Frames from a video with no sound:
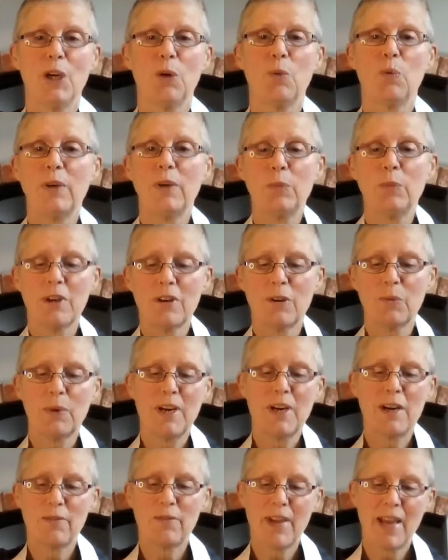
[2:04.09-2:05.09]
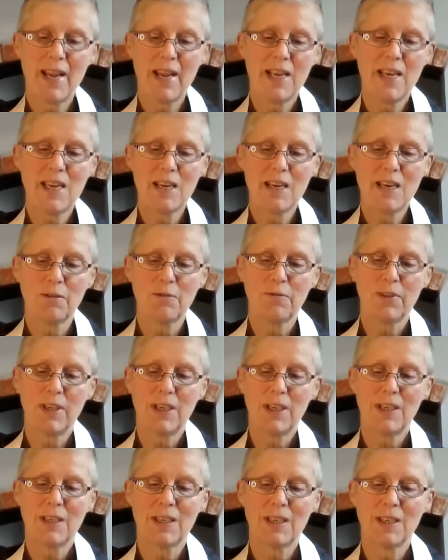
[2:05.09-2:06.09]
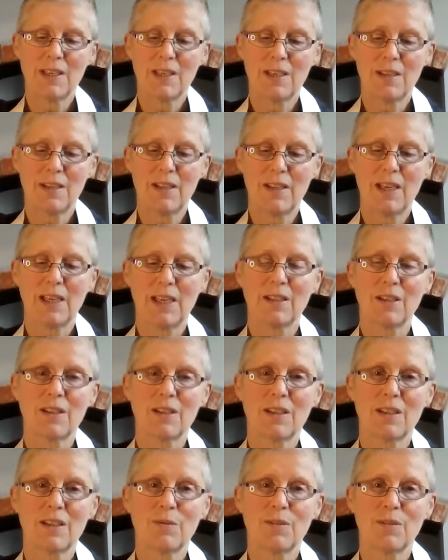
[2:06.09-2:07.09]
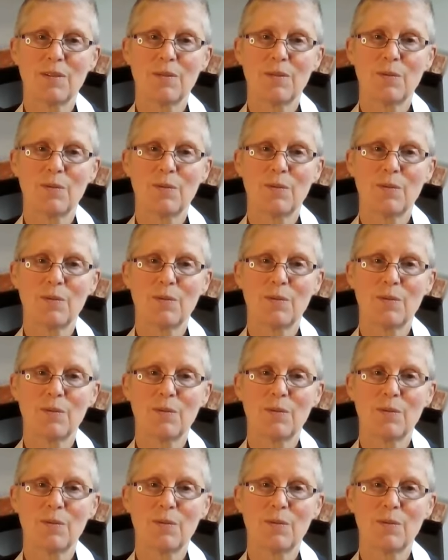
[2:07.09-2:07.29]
When we're aware of any of these things